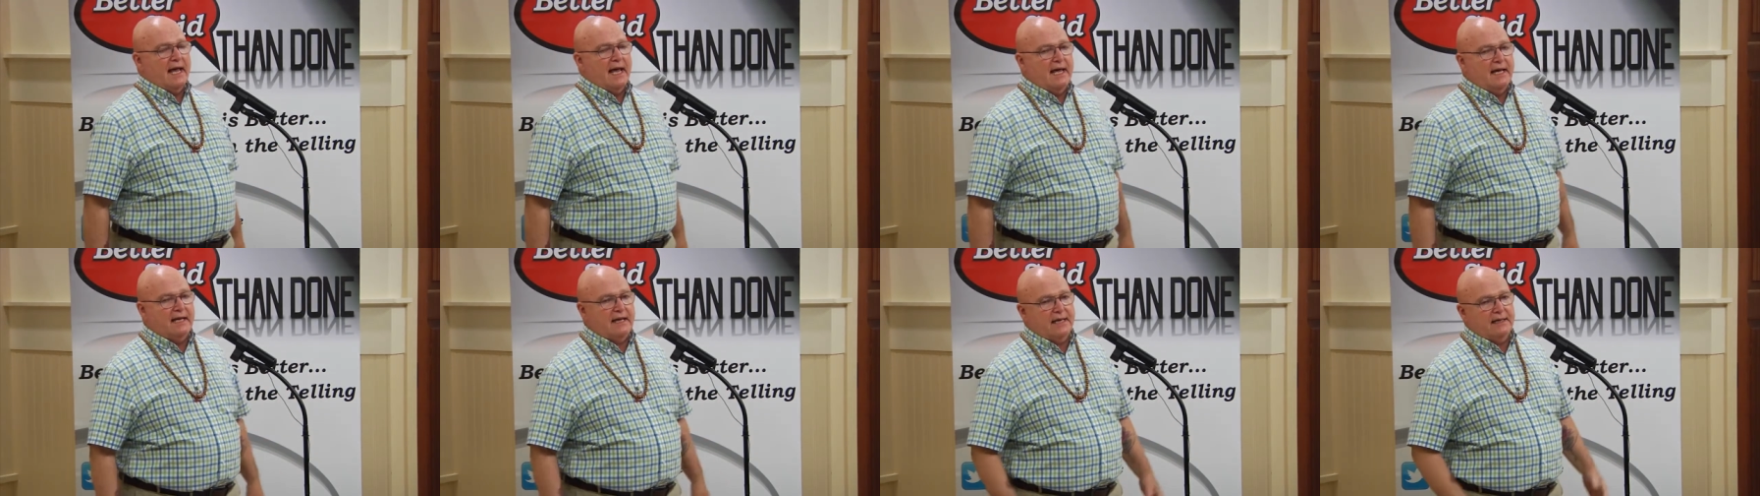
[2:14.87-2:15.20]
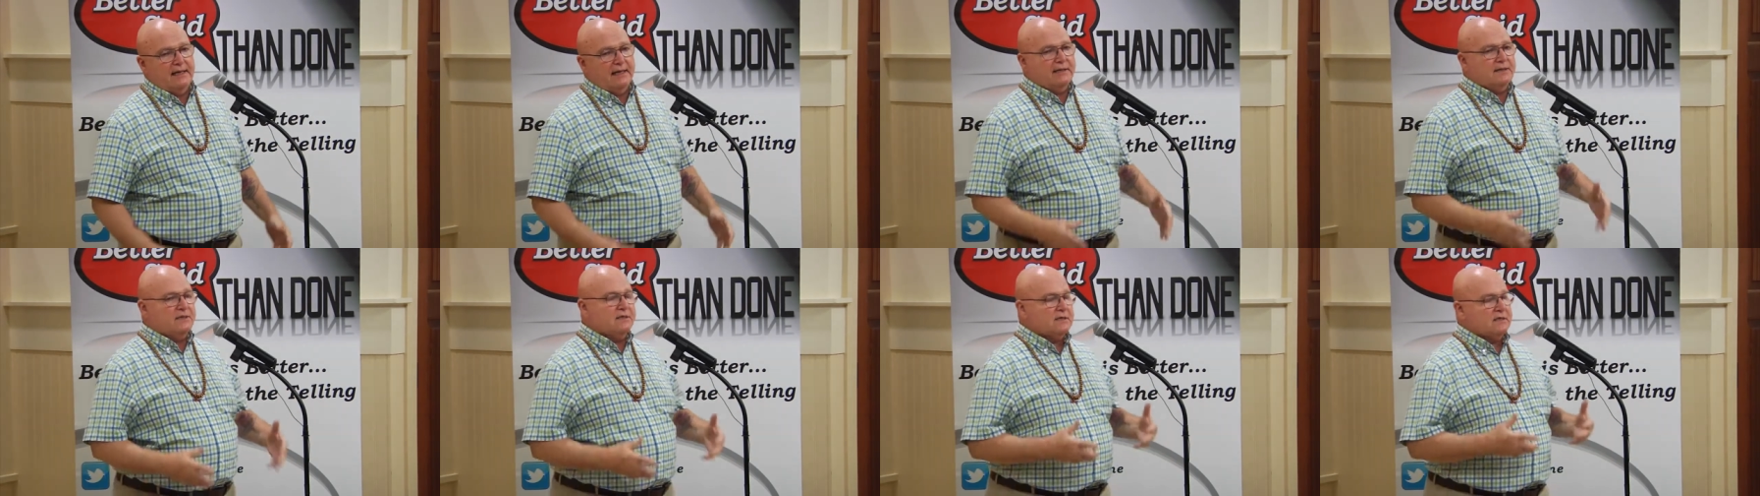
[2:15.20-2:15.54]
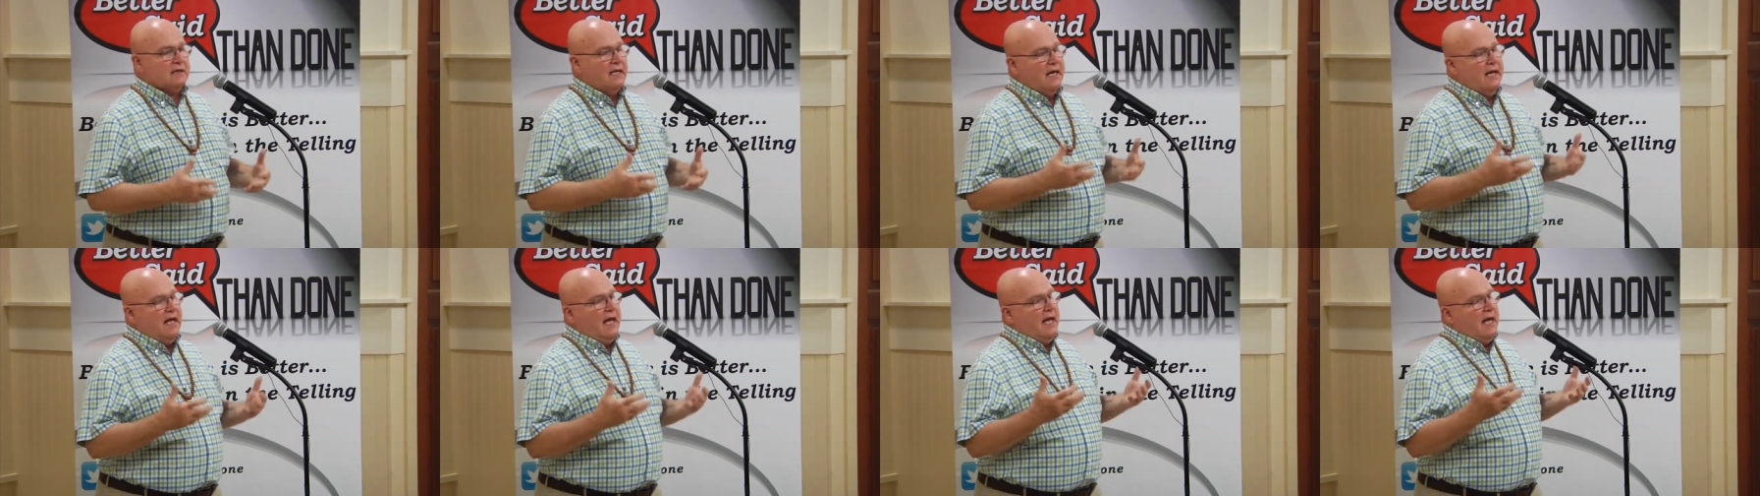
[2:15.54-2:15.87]

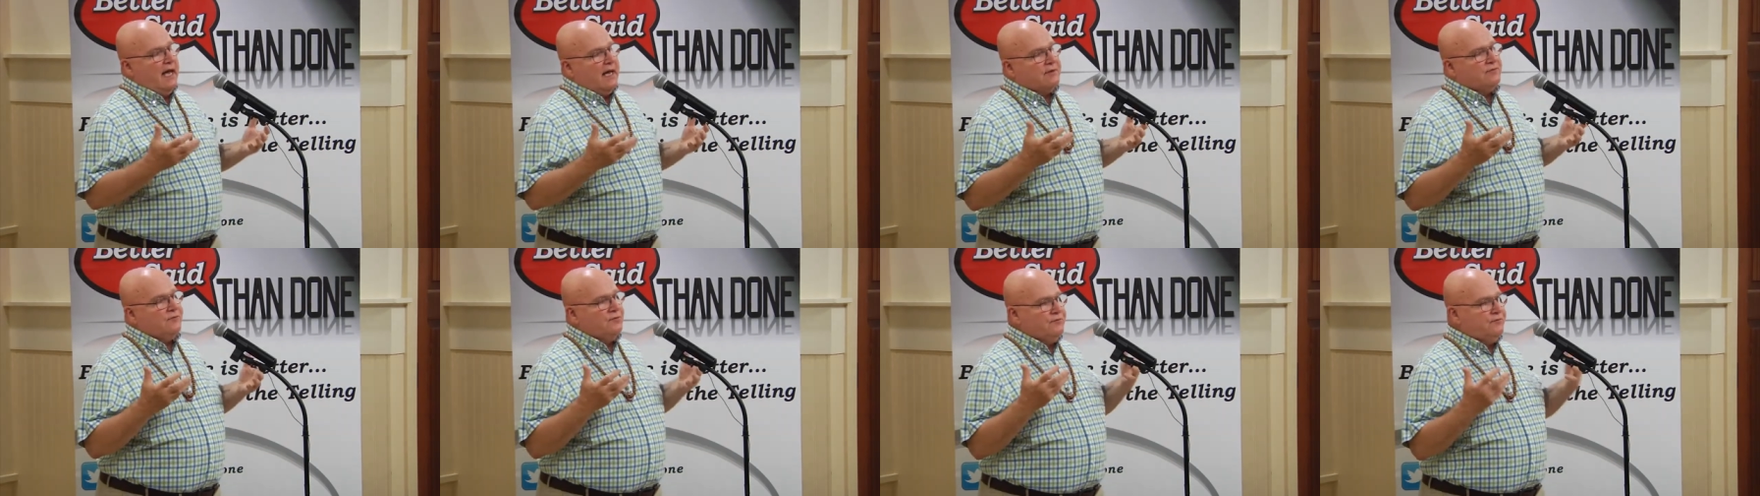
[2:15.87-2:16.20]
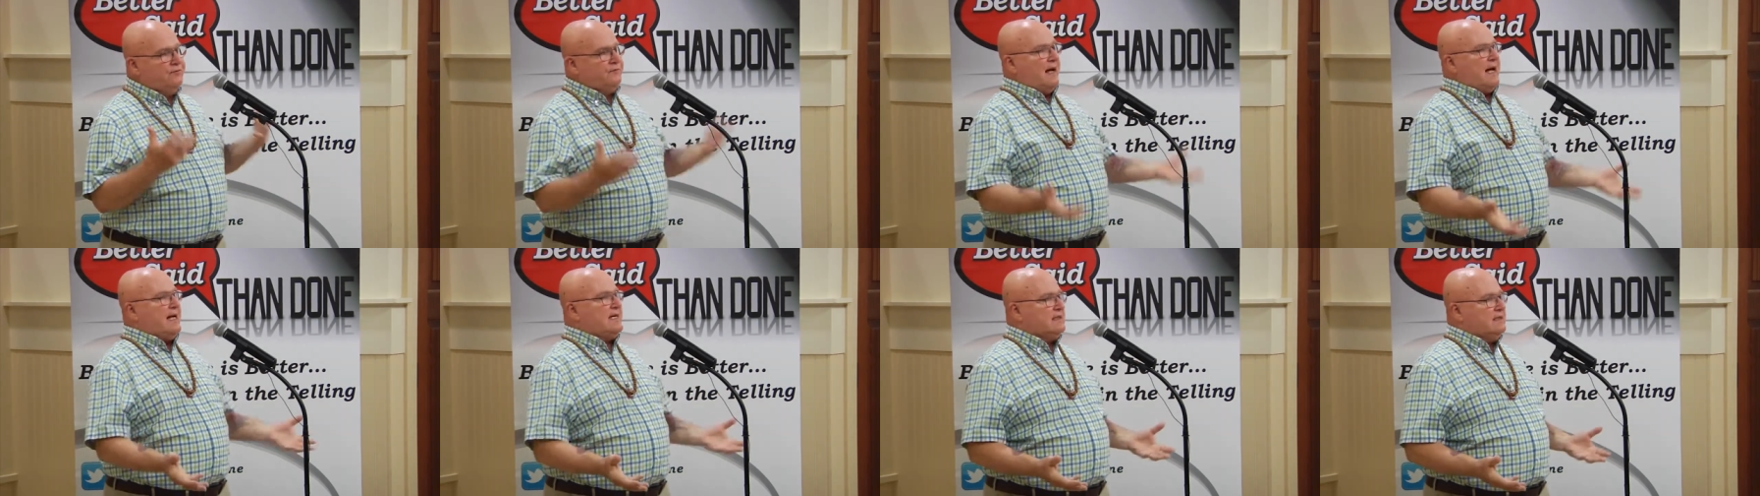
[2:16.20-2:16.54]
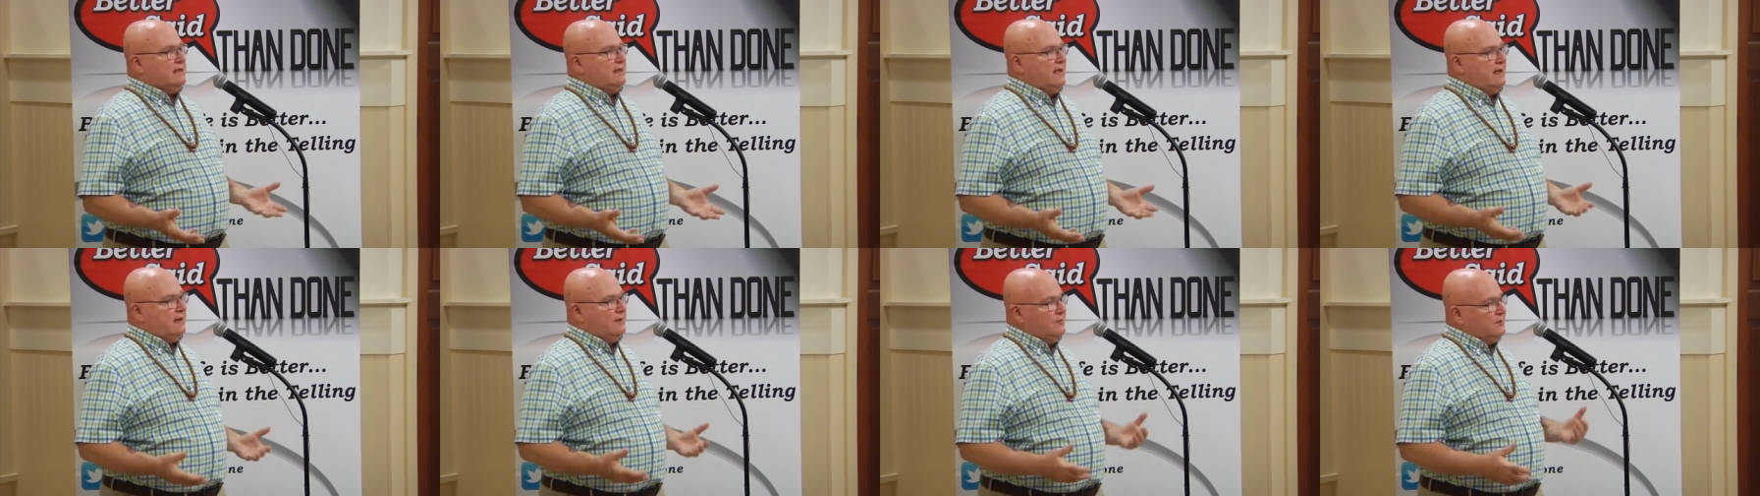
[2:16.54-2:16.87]
I grew
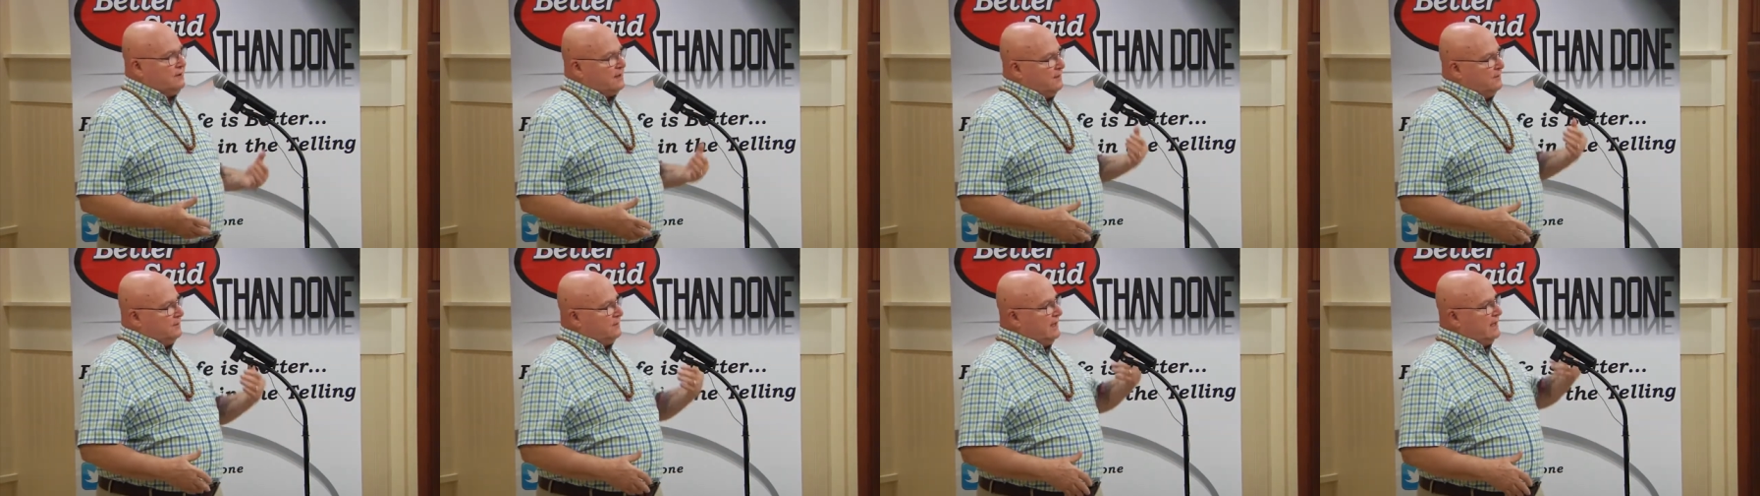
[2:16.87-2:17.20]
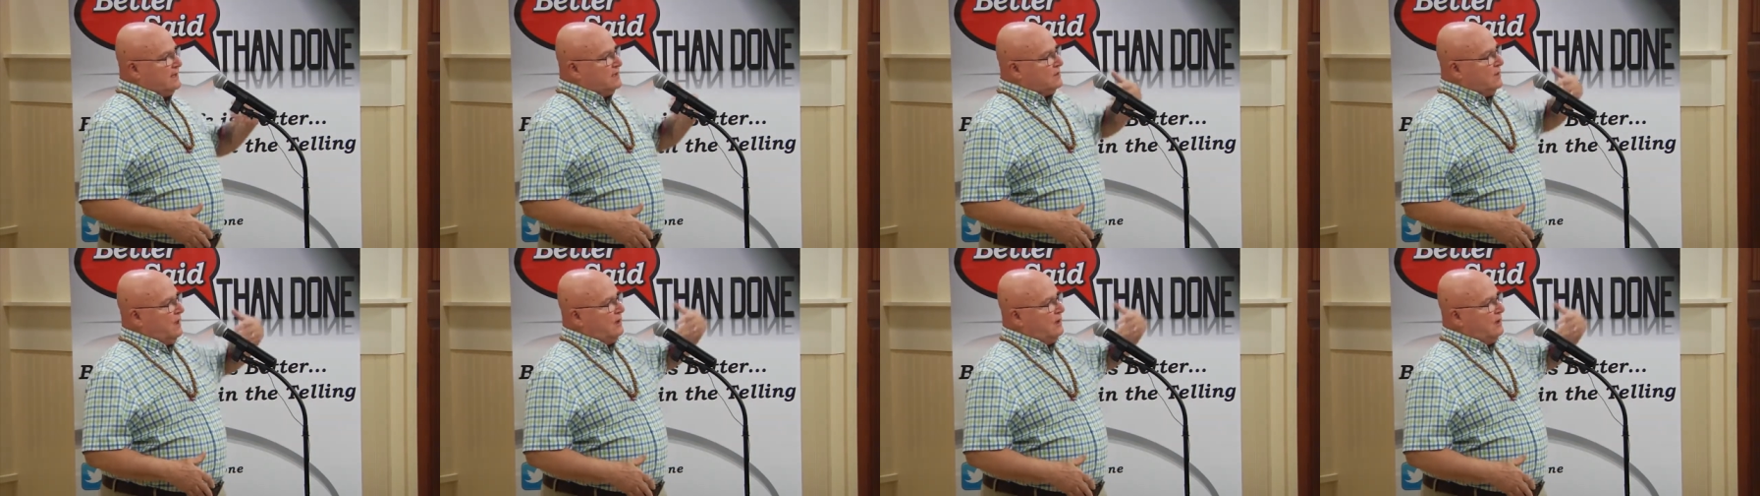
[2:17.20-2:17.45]
fascinated with the place,